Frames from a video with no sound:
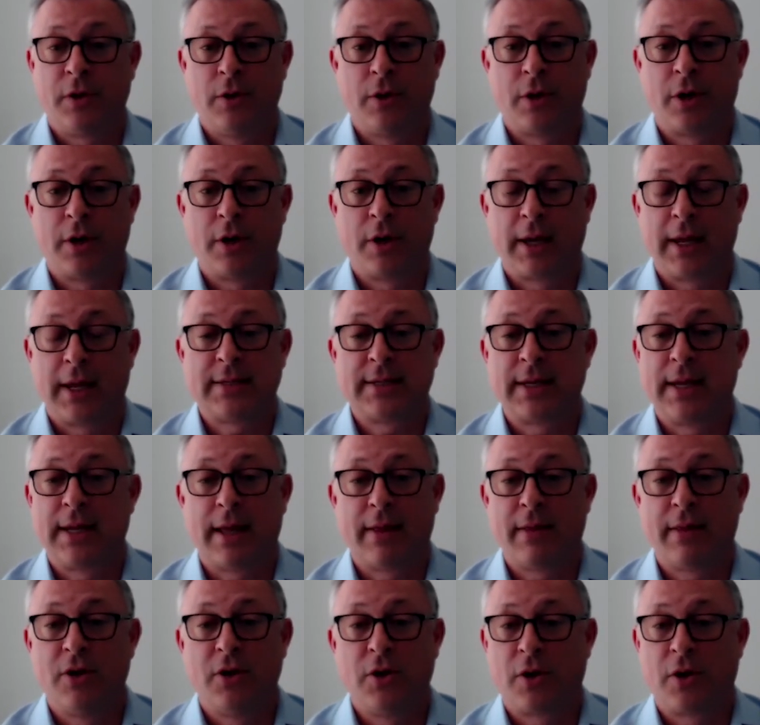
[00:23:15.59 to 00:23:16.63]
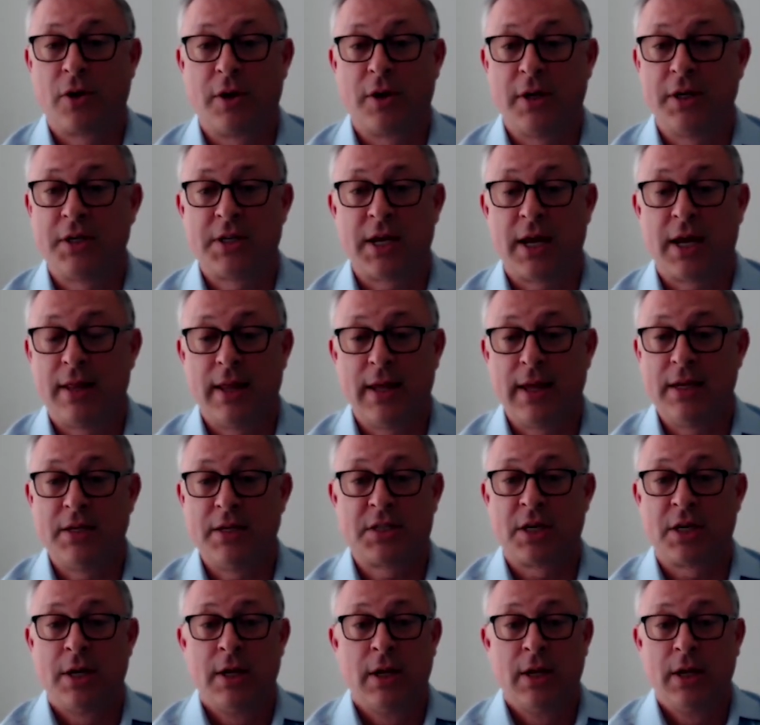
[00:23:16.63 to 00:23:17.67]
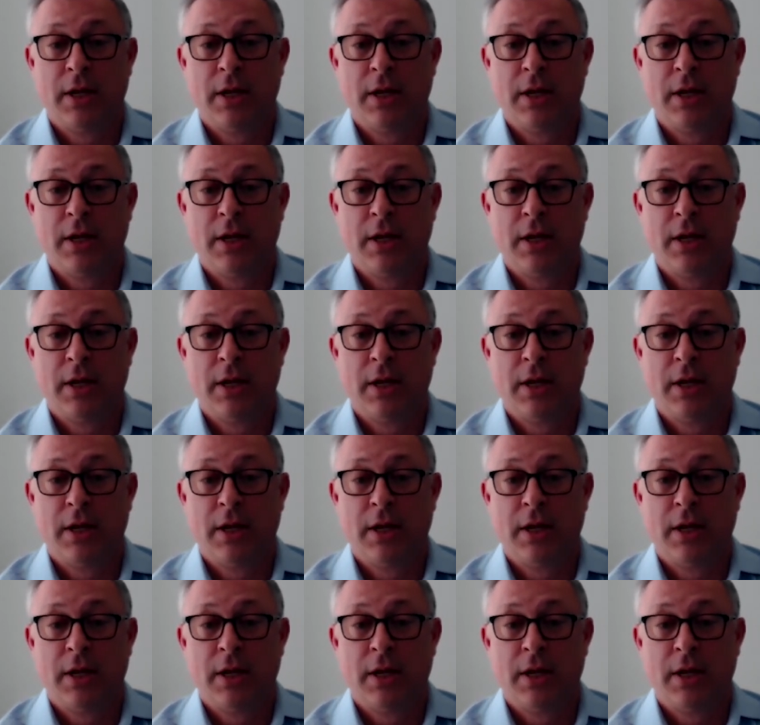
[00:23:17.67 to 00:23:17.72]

are going to get together and you're going to attend these